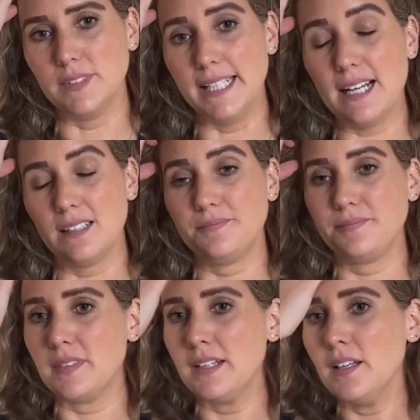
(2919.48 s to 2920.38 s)
Yeah,
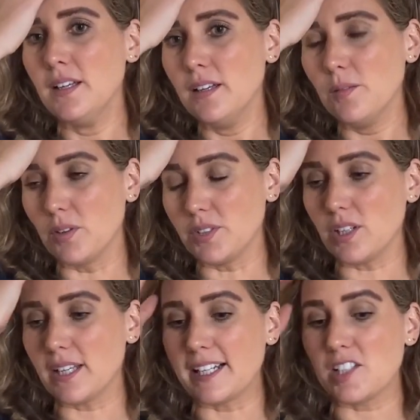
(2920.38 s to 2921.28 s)
well, you
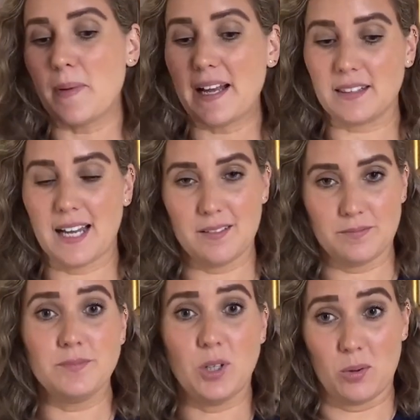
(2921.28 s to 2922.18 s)
can expect that
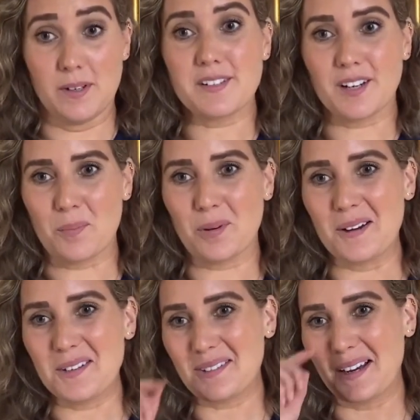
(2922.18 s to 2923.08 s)
holistic
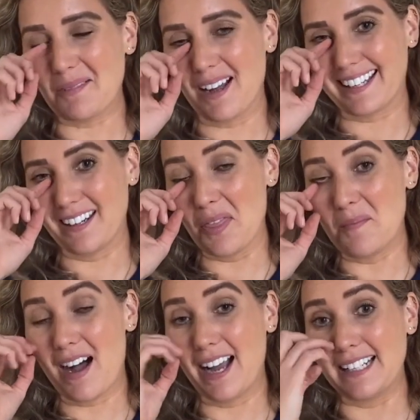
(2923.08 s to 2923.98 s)
approach, right? Working on the
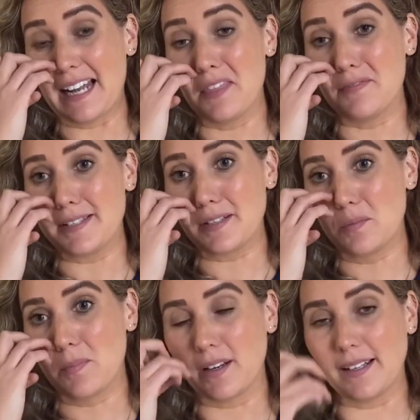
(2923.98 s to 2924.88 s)
mind and the
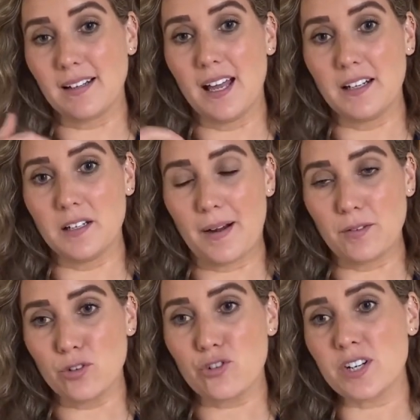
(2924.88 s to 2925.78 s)
physical body and learning about
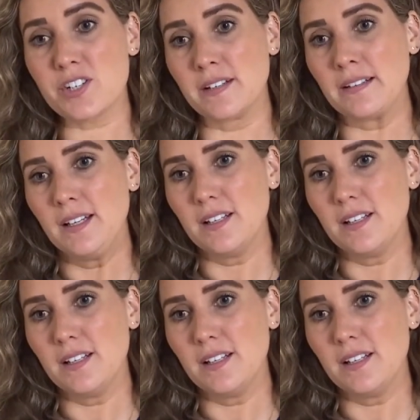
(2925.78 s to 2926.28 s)
nutrition.